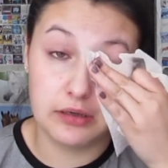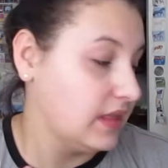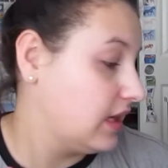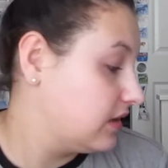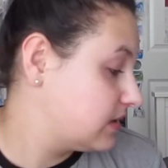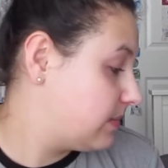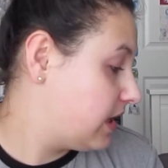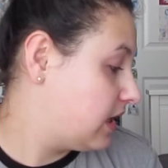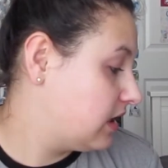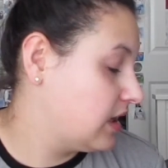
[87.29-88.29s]
There's
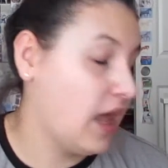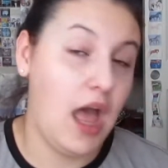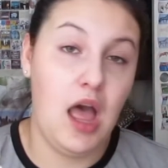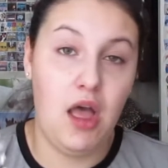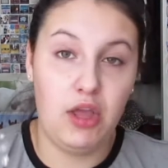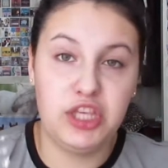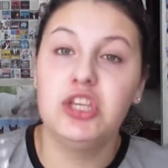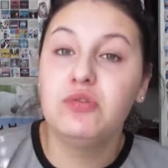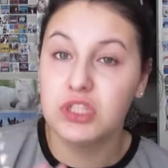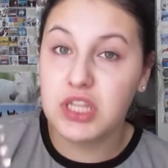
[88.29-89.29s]
been a
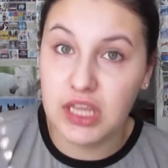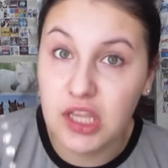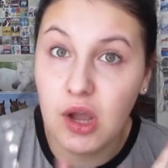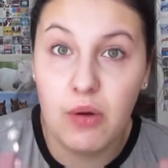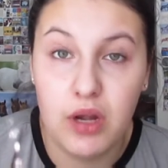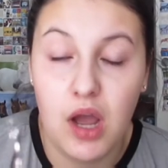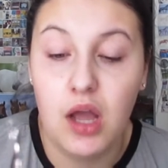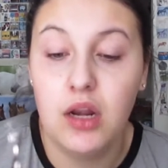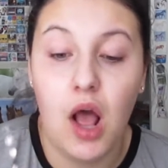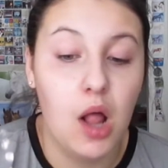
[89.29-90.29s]
huge thing going
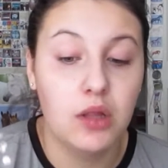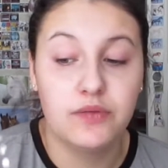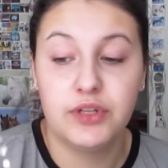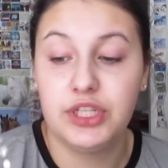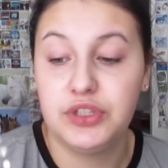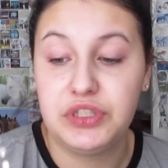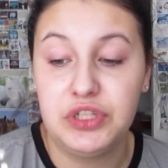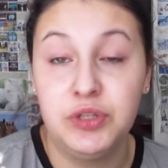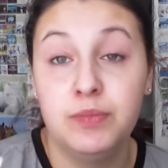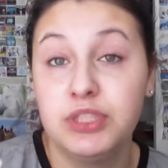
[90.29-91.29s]
on all over
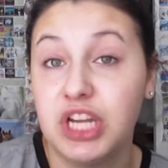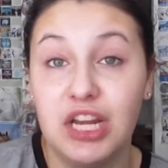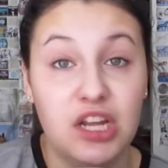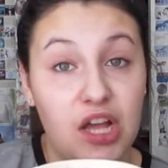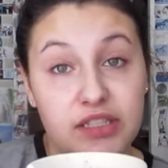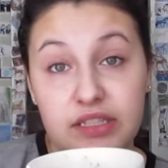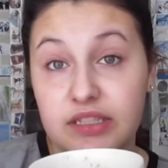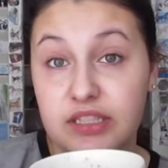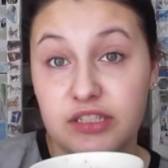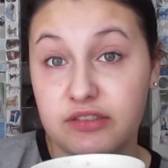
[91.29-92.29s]
YouTube. Shane Dawson's new